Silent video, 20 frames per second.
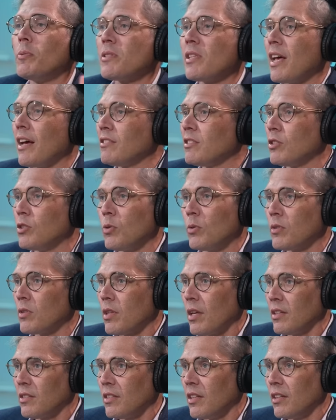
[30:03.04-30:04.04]
his lousy
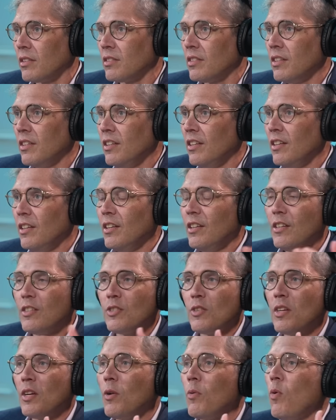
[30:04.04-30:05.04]
$200,000.
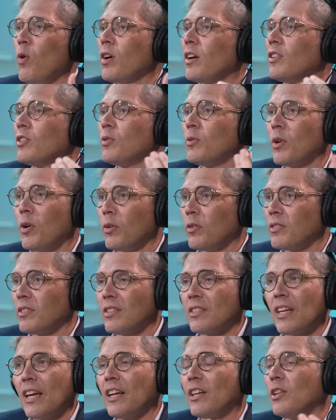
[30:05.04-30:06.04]
So he could walk into an owner and
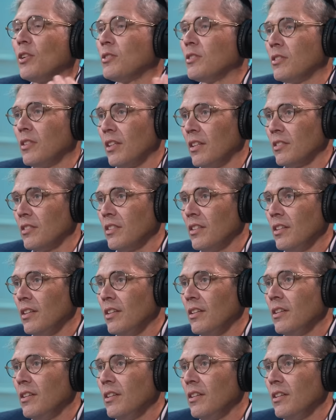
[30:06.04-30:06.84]
says, I close your deals.